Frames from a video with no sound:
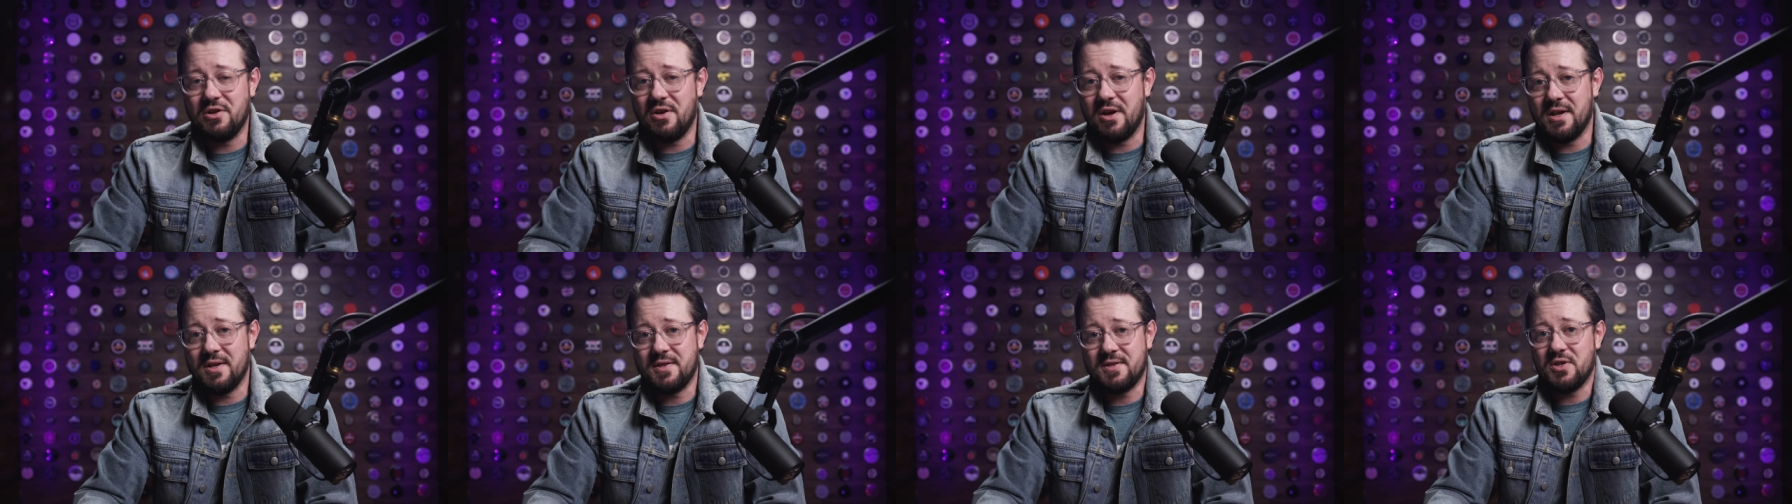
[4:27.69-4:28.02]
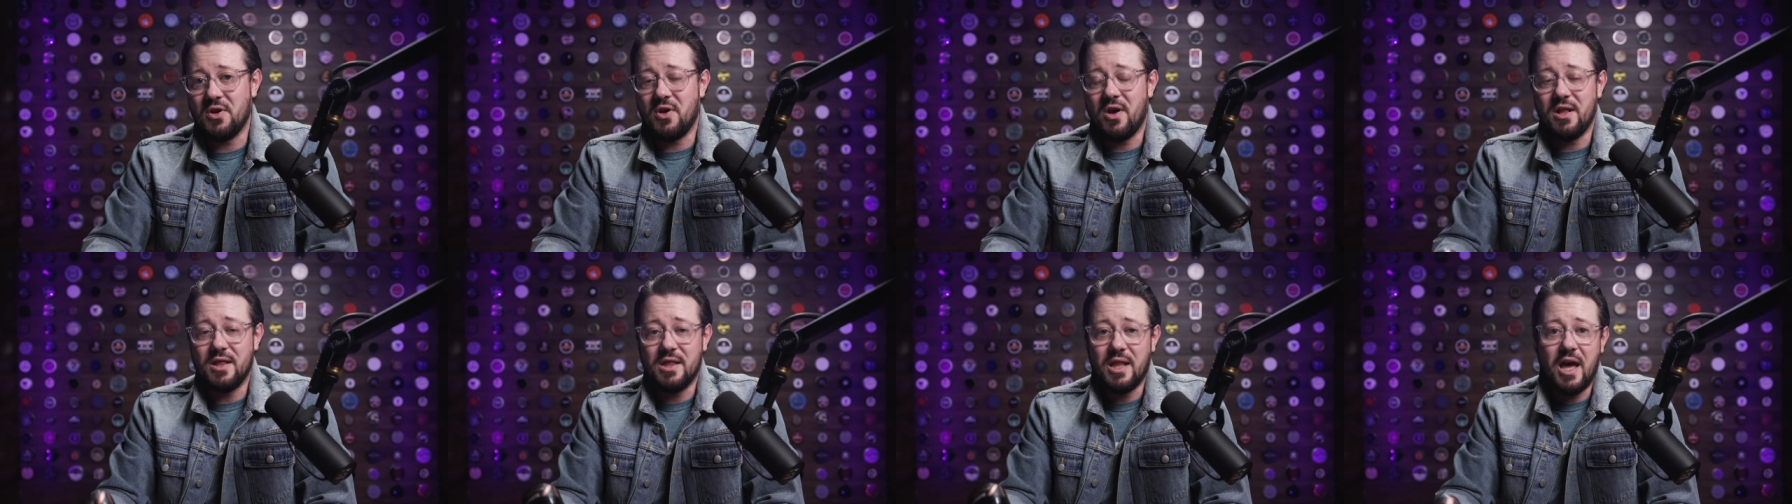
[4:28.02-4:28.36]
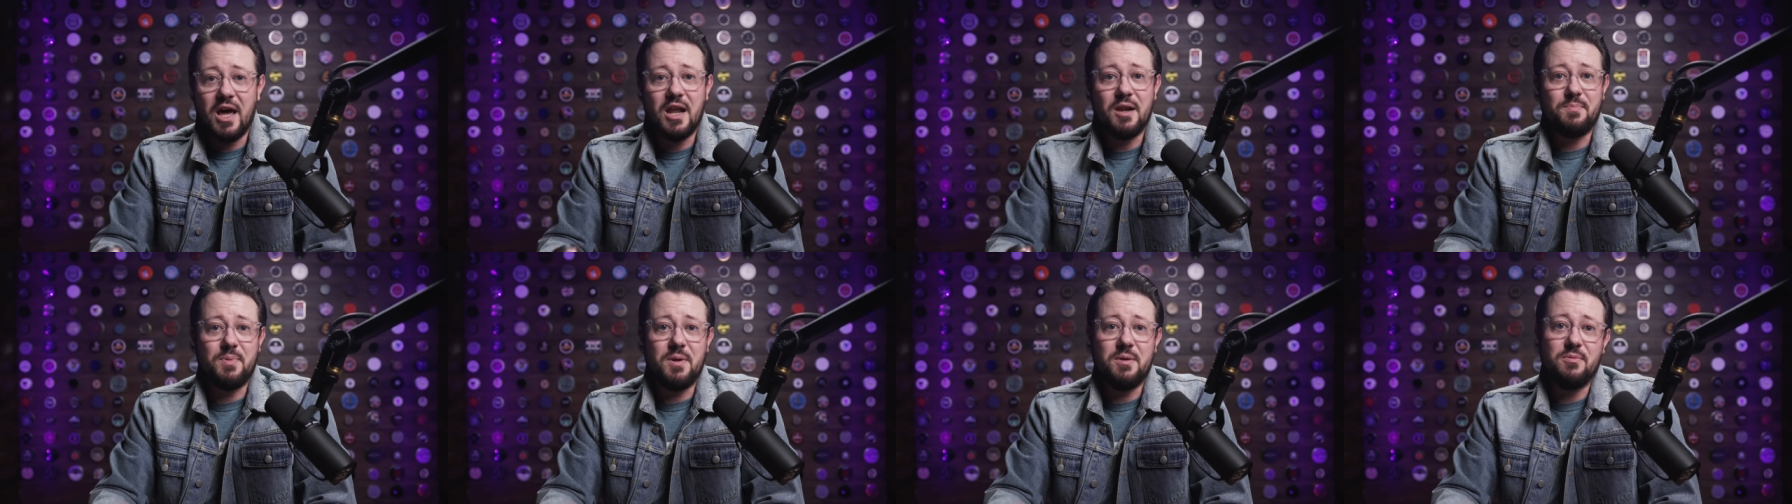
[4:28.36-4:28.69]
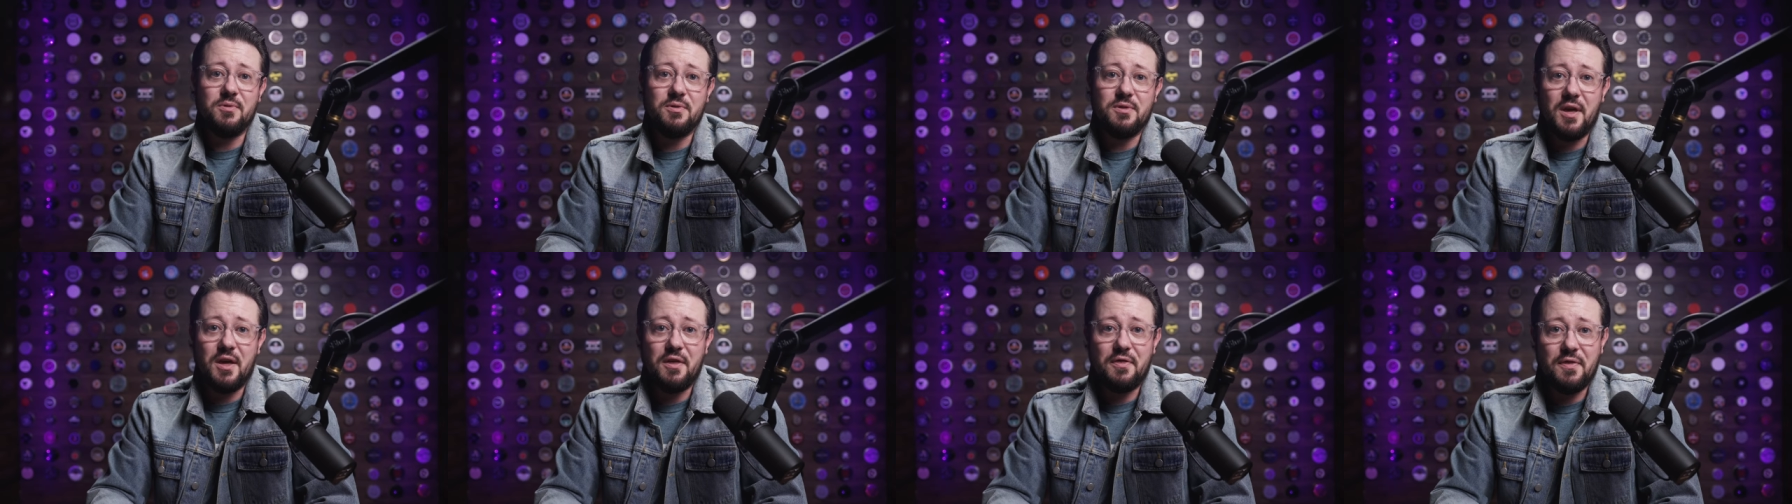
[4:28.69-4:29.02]
I saw a lot of
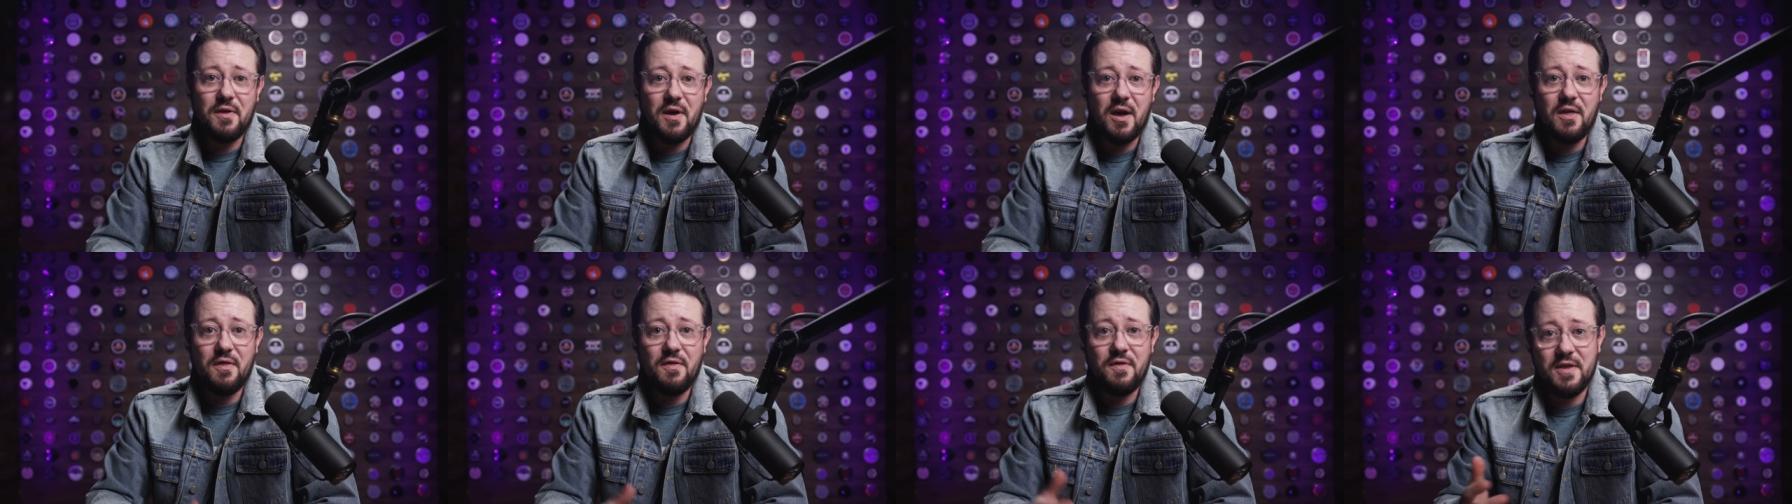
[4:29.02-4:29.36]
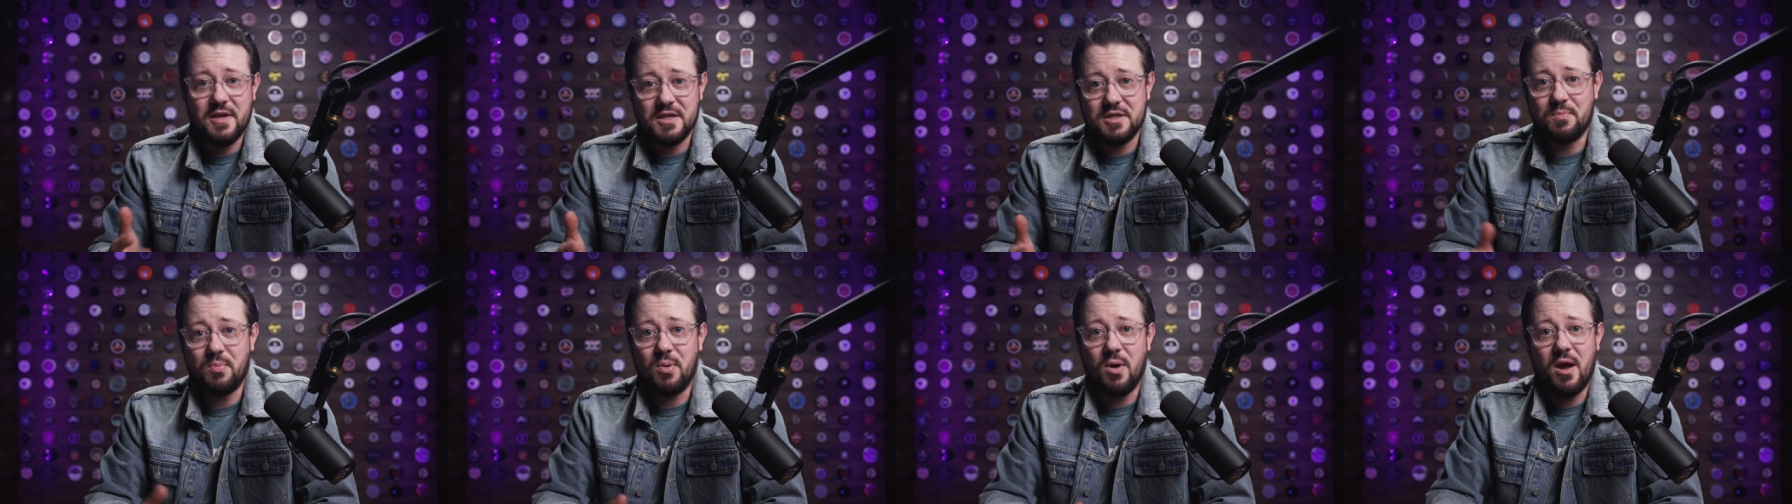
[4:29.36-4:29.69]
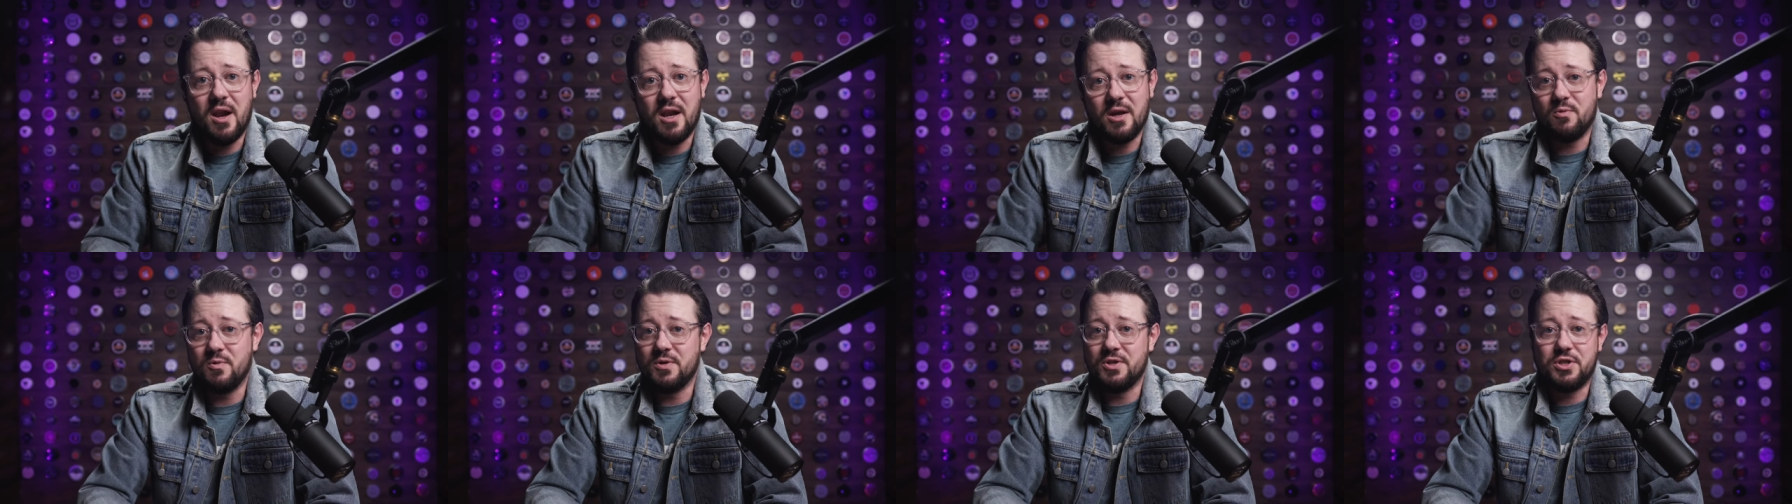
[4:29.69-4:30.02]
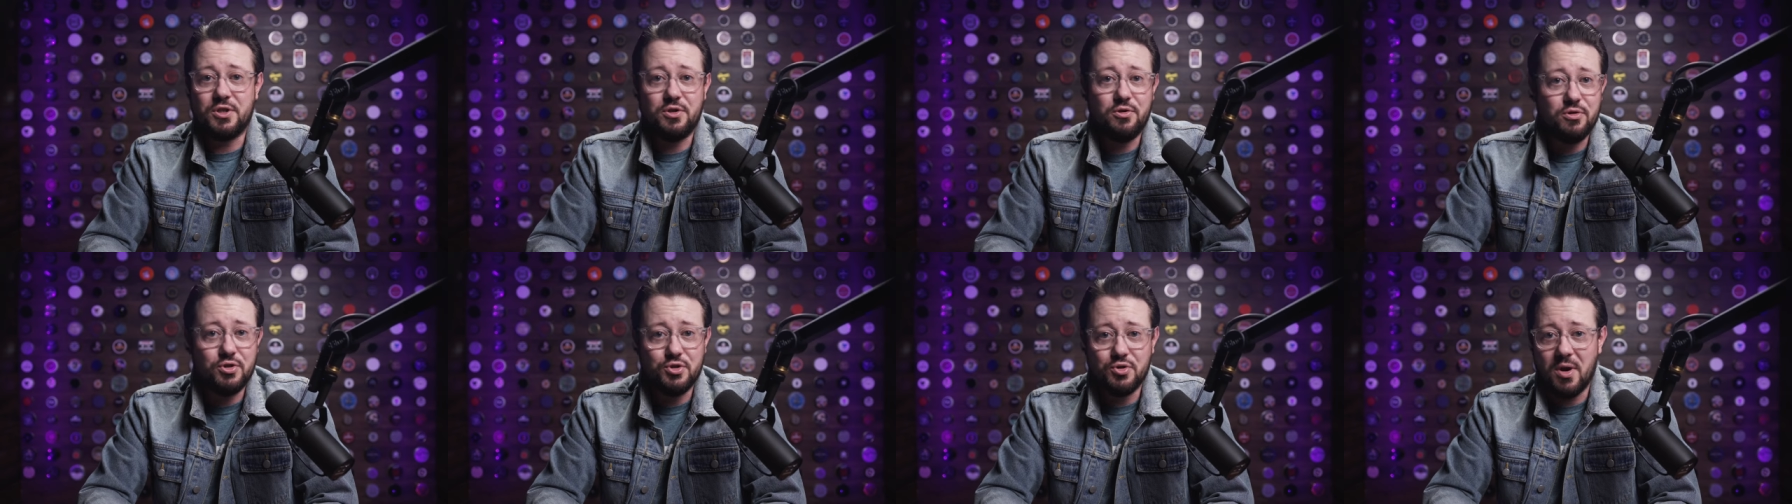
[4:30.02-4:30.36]
people that thought this product was
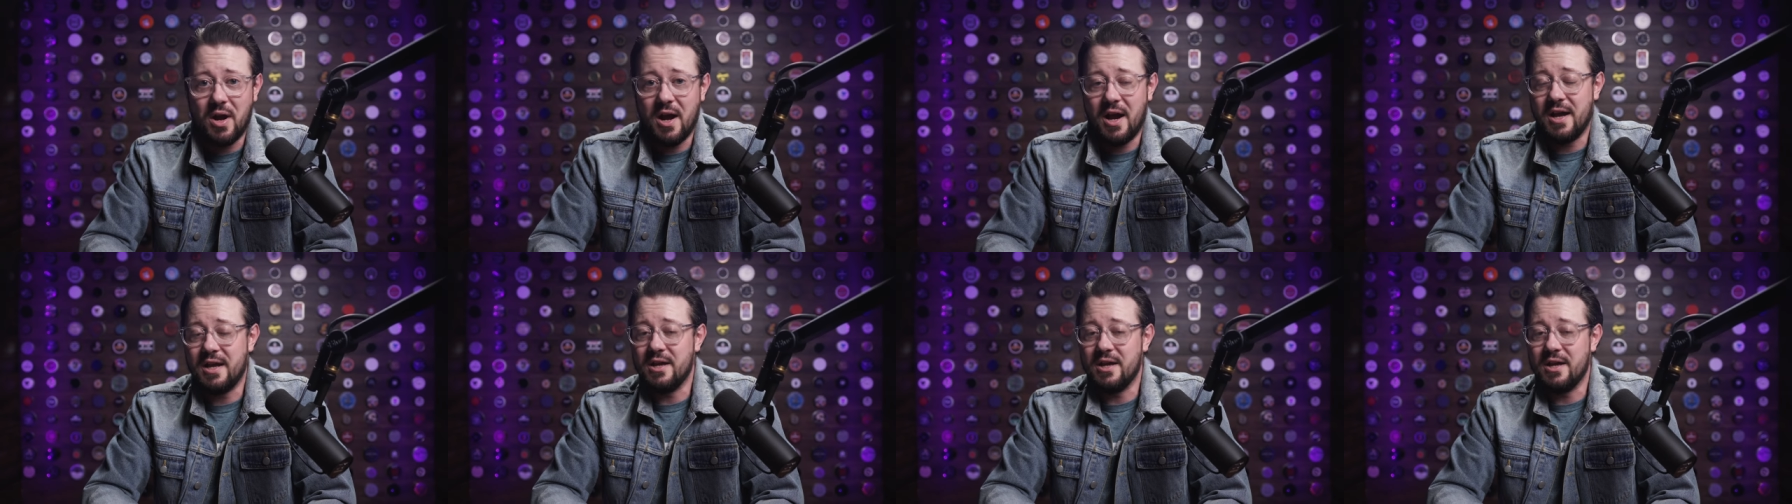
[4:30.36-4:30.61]
too dry,